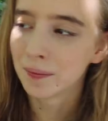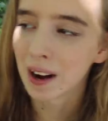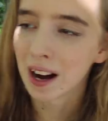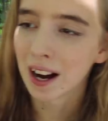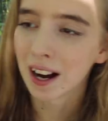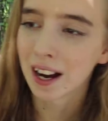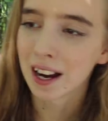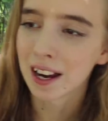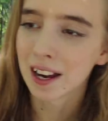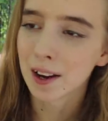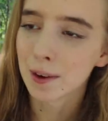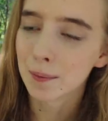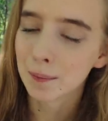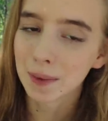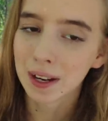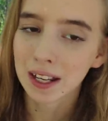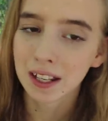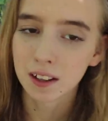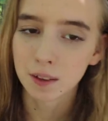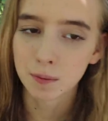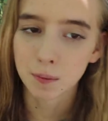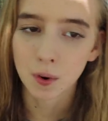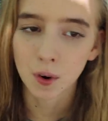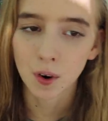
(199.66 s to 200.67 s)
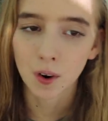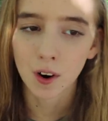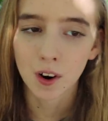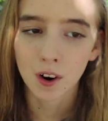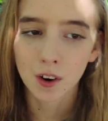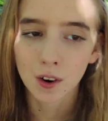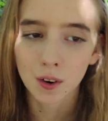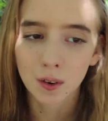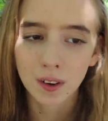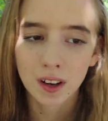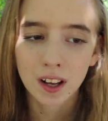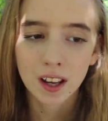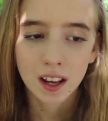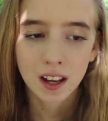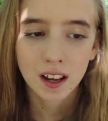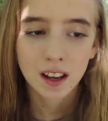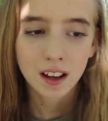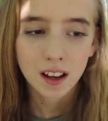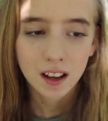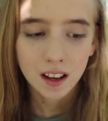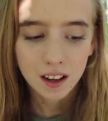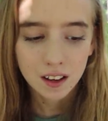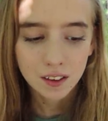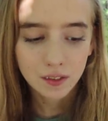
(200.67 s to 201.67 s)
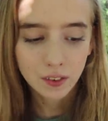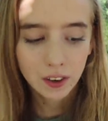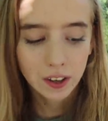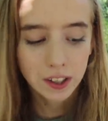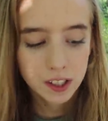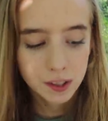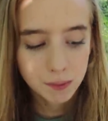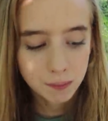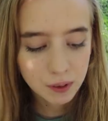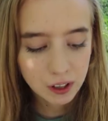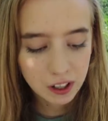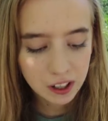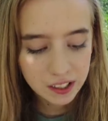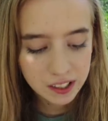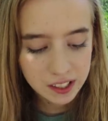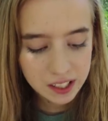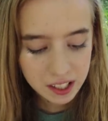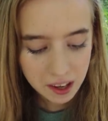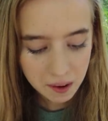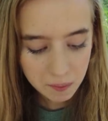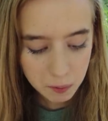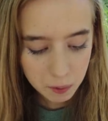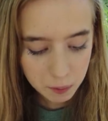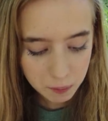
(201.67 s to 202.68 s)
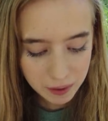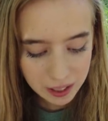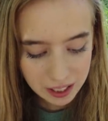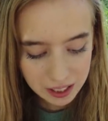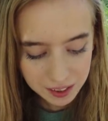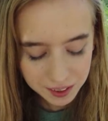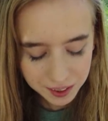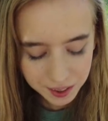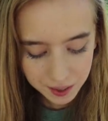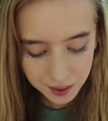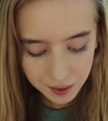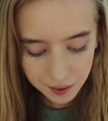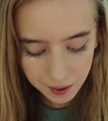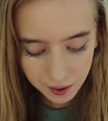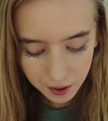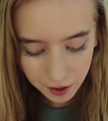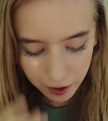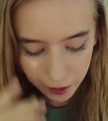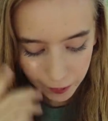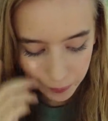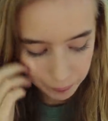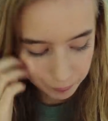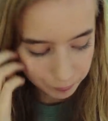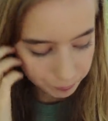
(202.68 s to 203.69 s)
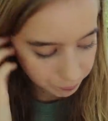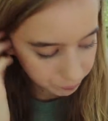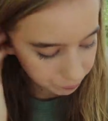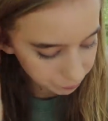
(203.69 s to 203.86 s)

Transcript: my Manna Pro rice bran supplement. Um,